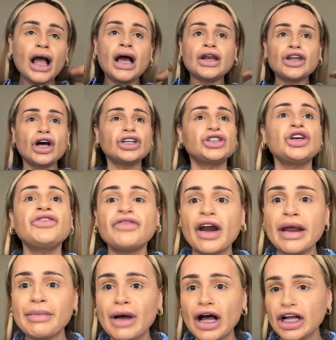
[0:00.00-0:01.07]
Not doing
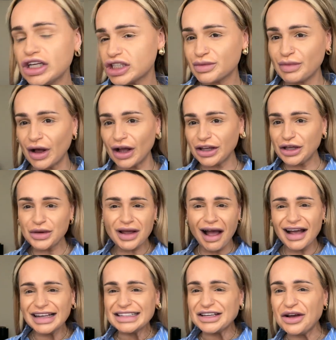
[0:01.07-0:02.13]
very much, but you
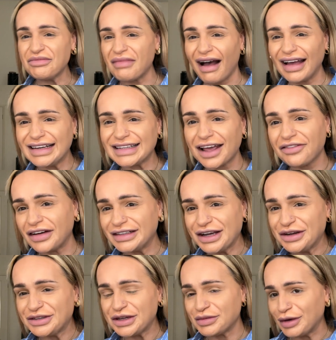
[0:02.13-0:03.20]
guys don't mind it if I
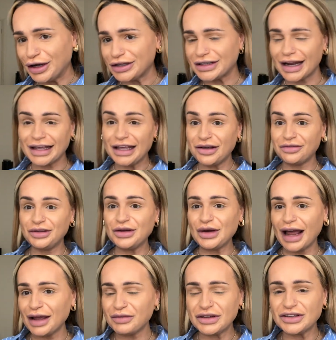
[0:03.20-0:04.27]
don't do much. Like, you
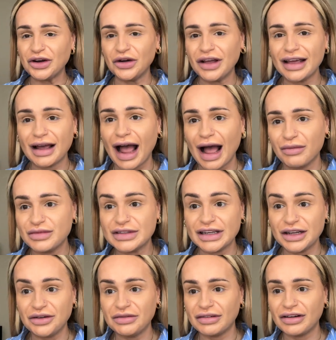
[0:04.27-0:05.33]
like me talking
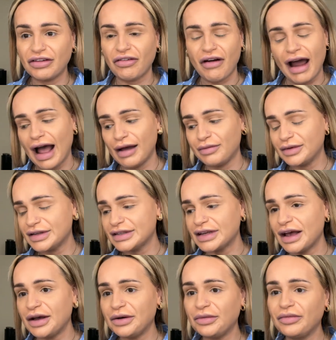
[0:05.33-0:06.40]
absolute crap.
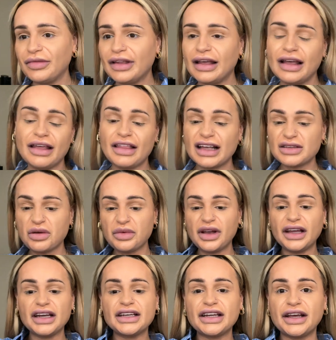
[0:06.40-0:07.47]
So that's what we're
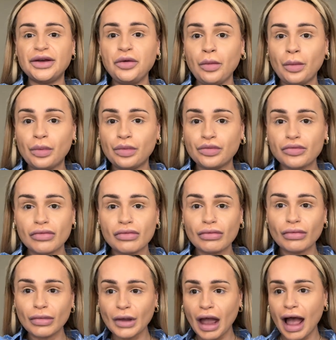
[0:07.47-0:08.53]
going to do.
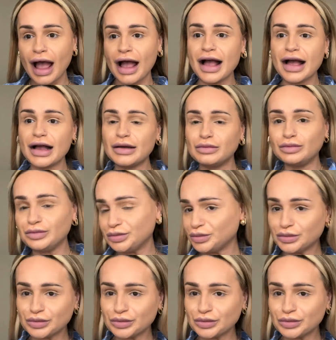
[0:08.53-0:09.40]
Kind